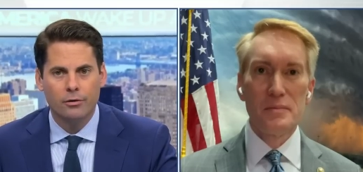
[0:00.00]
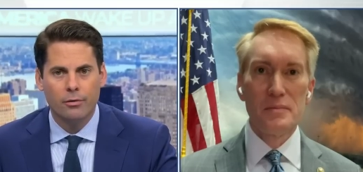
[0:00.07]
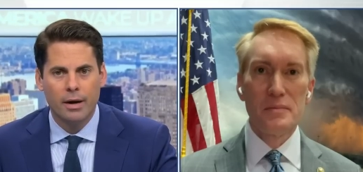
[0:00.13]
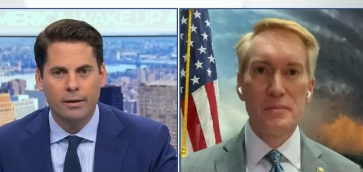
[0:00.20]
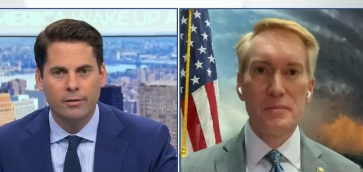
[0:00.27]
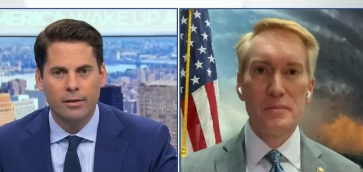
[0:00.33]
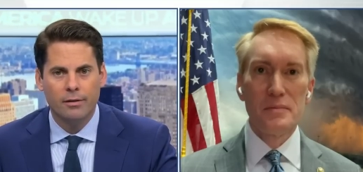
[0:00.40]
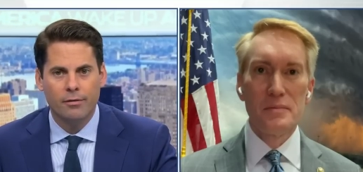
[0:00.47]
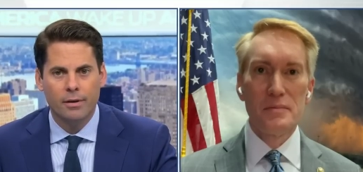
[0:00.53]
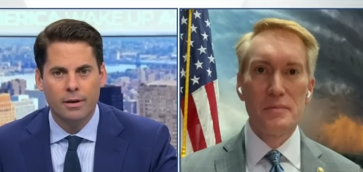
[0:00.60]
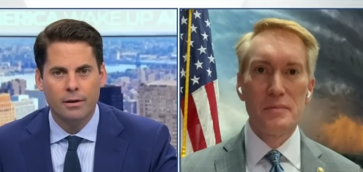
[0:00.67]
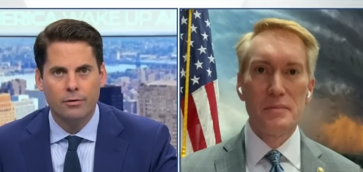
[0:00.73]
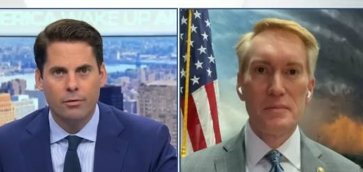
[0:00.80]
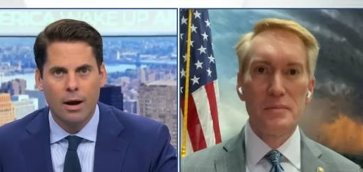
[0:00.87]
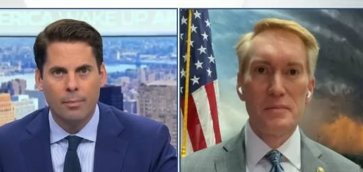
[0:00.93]

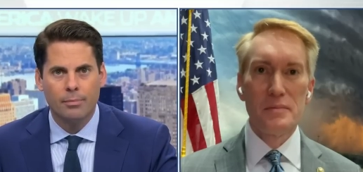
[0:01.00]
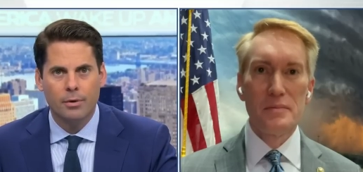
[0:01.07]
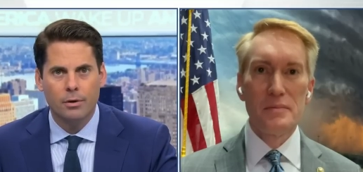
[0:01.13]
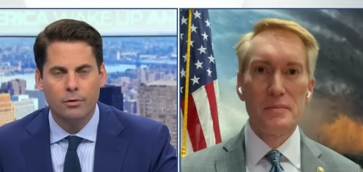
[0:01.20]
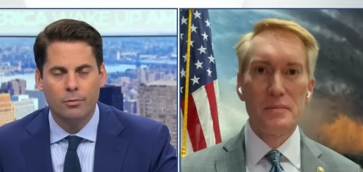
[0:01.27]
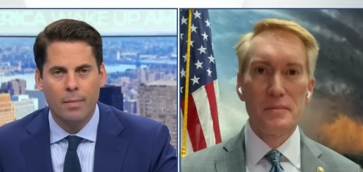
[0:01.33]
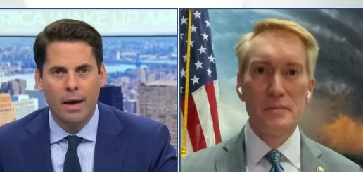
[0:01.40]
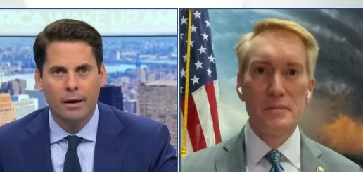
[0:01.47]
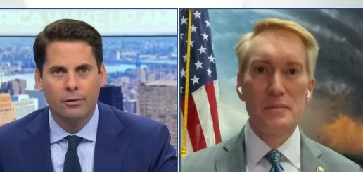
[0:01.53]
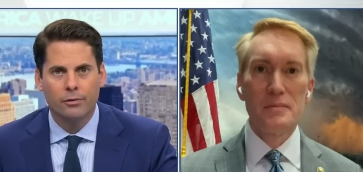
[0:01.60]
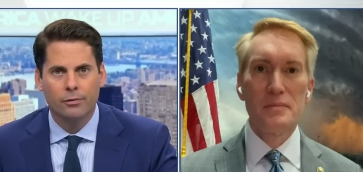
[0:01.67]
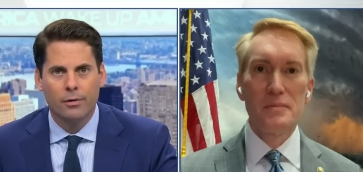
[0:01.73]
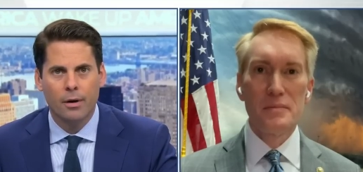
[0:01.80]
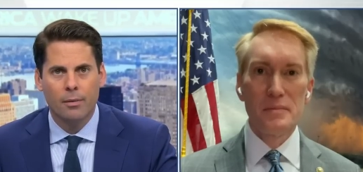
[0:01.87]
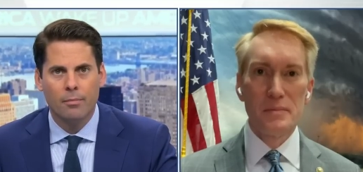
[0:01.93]
Speaker 1: DirecTV dropped Newsmax
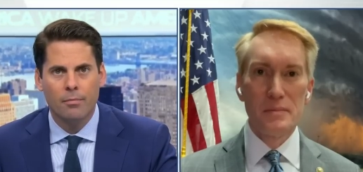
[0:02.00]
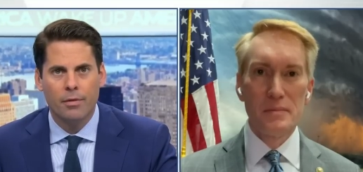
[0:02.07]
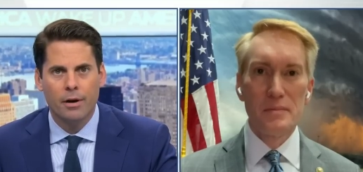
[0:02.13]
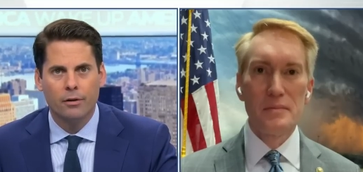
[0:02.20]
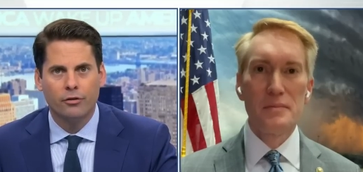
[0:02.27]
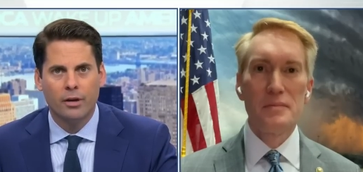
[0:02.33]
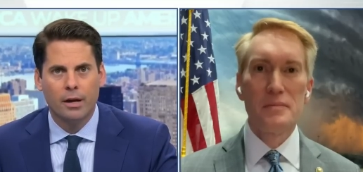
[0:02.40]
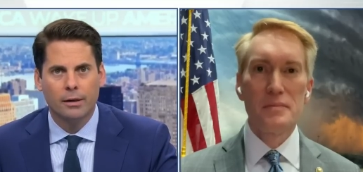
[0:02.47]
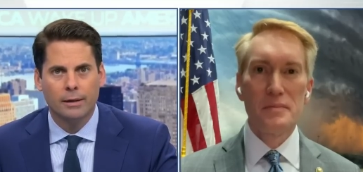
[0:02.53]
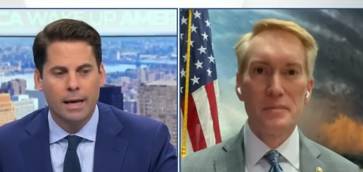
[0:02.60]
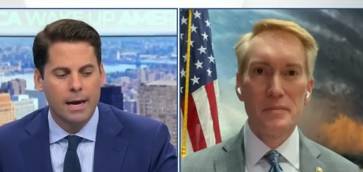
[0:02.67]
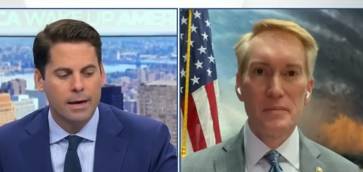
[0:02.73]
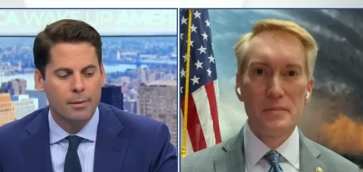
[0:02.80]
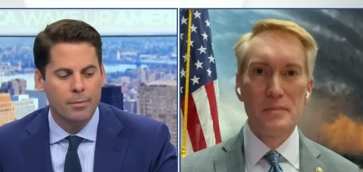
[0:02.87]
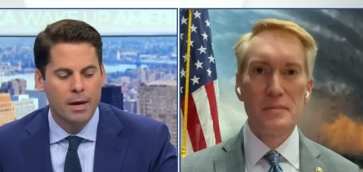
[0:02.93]
from their channel
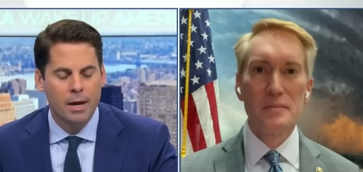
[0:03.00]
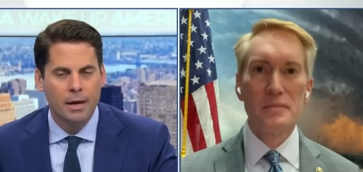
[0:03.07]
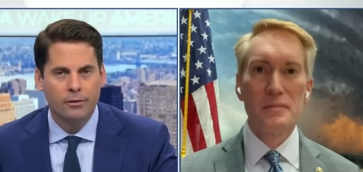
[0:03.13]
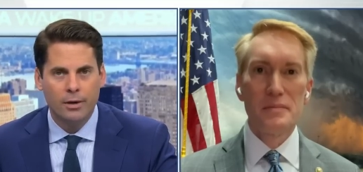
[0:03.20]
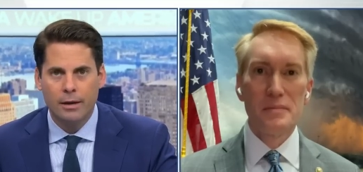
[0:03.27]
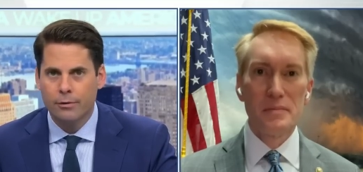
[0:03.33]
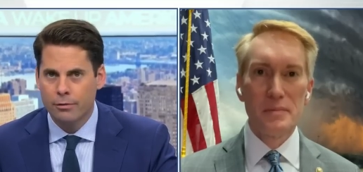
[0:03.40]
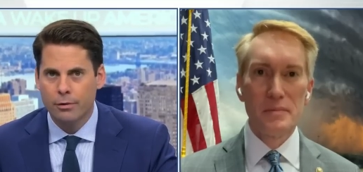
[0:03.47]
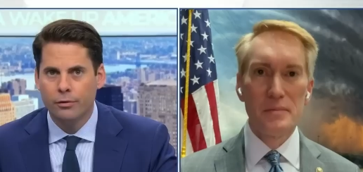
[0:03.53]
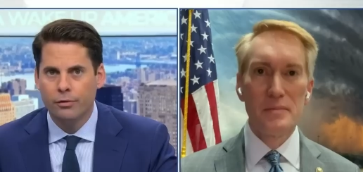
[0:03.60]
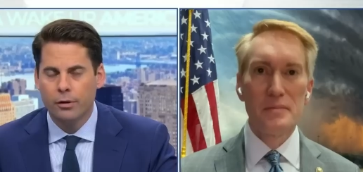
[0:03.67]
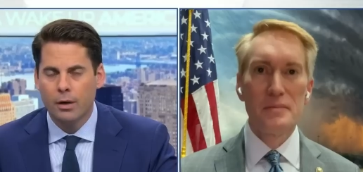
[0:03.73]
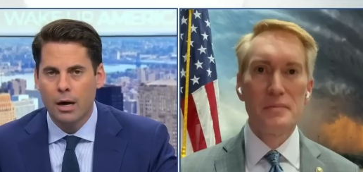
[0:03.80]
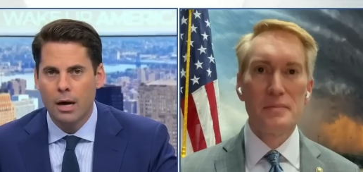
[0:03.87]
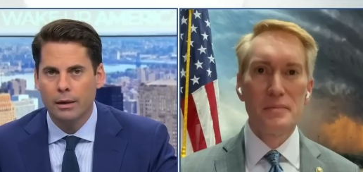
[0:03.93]
lineup. Ted Cruz,
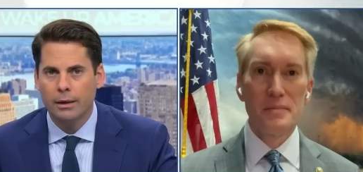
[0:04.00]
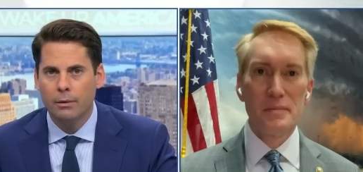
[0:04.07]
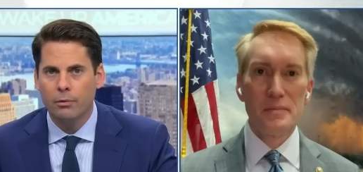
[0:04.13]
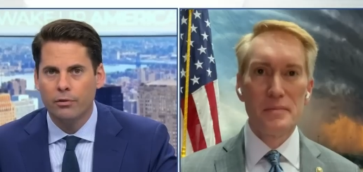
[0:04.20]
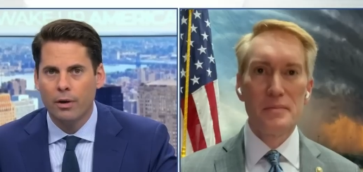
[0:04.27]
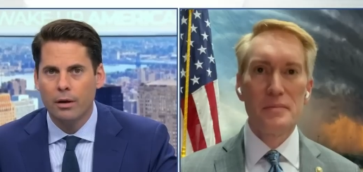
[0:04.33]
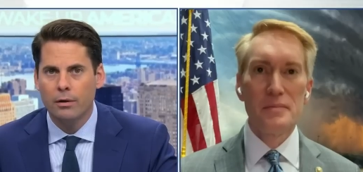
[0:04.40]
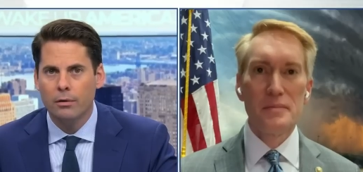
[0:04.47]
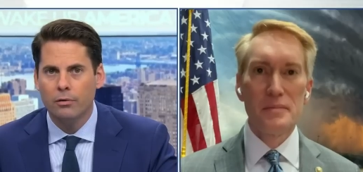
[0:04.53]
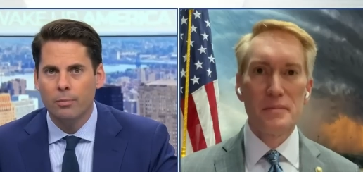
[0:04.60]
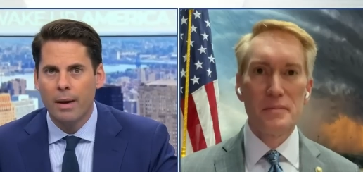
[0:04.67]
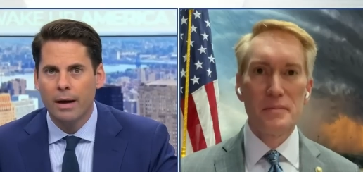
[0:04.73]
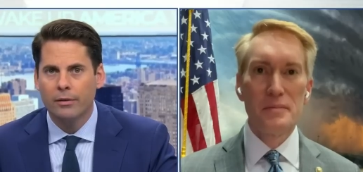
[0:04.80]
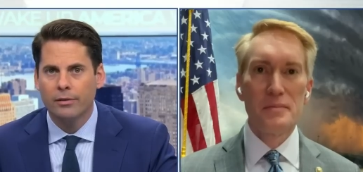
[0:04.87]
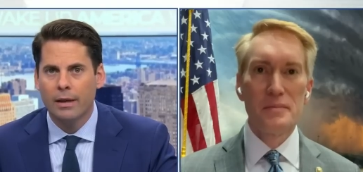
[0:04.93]
your colleague, was on
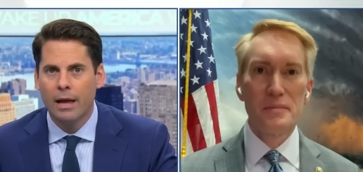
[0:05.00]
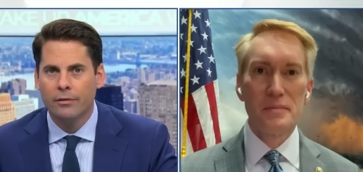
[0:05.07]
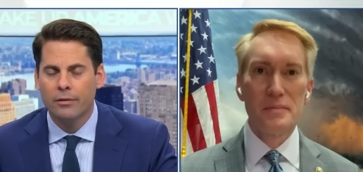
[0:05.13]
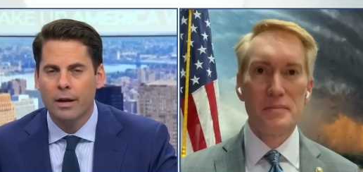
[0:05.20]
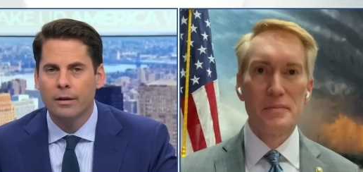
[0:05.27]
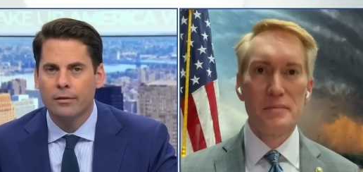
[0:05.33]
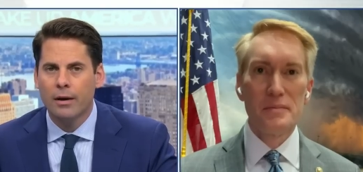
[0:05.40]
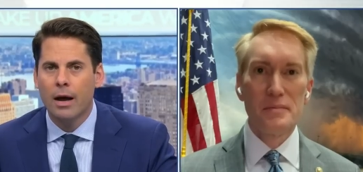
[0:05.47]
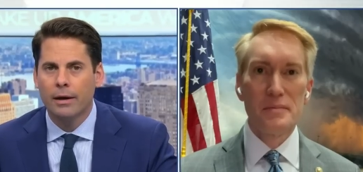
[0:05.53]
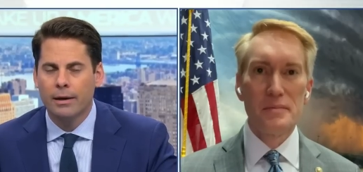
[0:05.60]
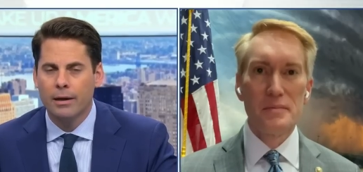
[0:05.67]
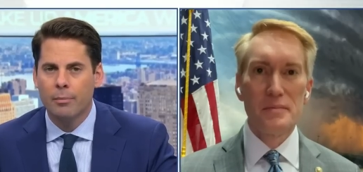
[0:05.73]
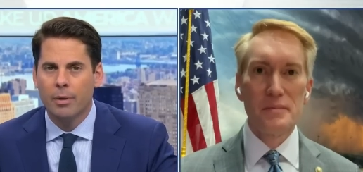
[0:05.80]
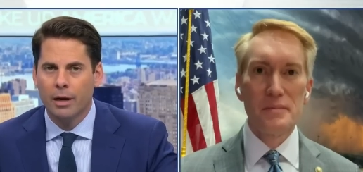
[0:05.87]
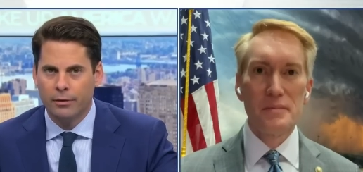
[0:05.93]
Newsmax last night
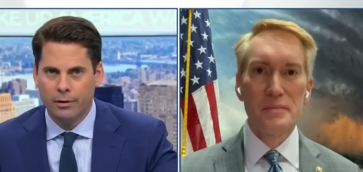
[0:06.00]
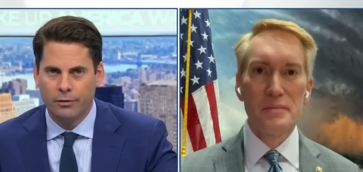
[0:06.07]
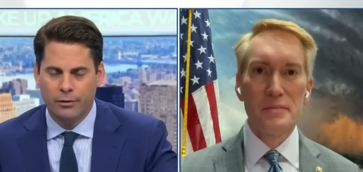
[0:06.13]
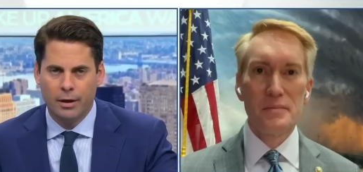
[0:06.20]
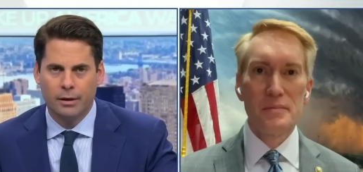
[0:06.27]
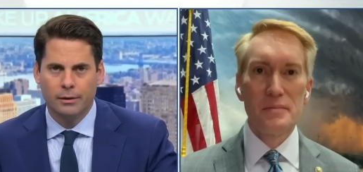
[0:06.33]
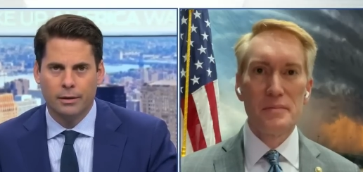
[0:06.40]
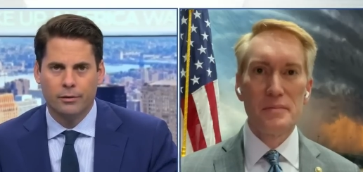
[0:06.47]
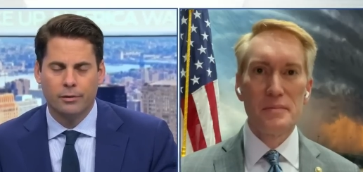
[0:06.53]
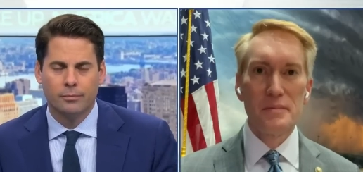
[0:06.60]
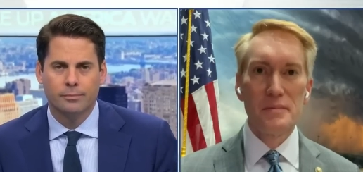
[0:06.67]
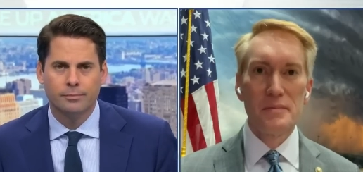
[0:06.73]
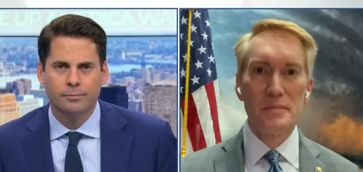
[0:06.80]
talking about this. Take a listen.